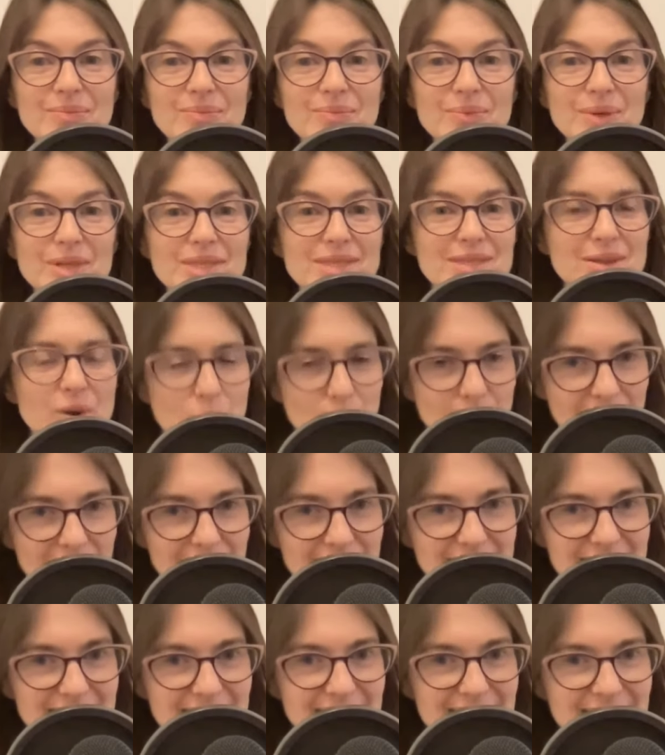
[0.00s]
But so
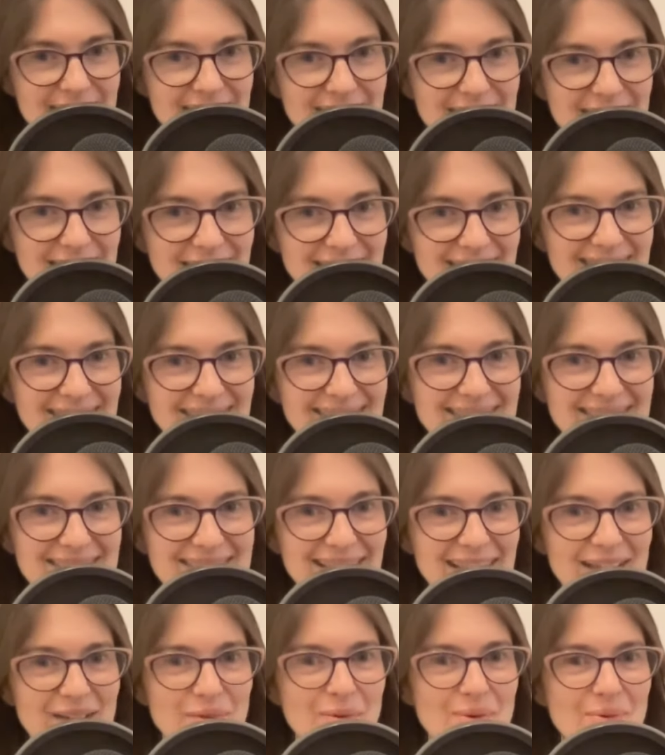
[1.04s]
what? It's
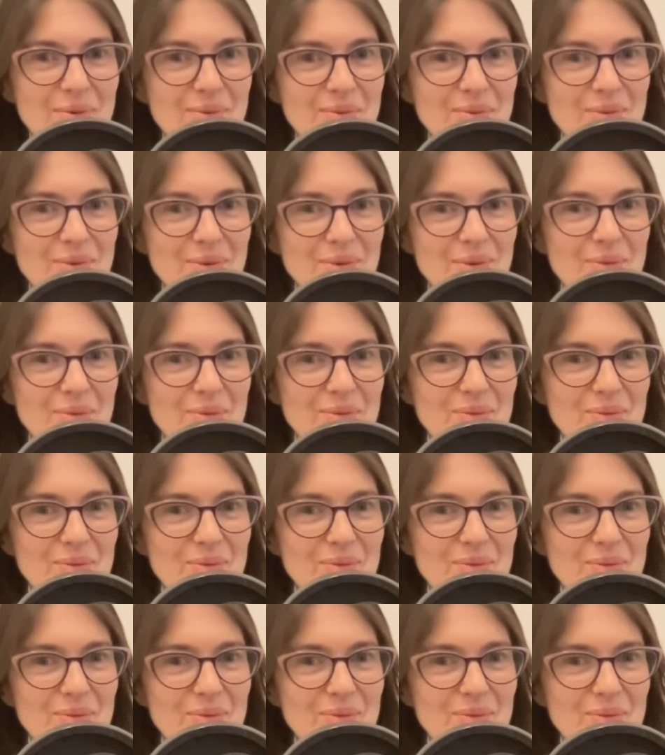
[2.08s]
like, right.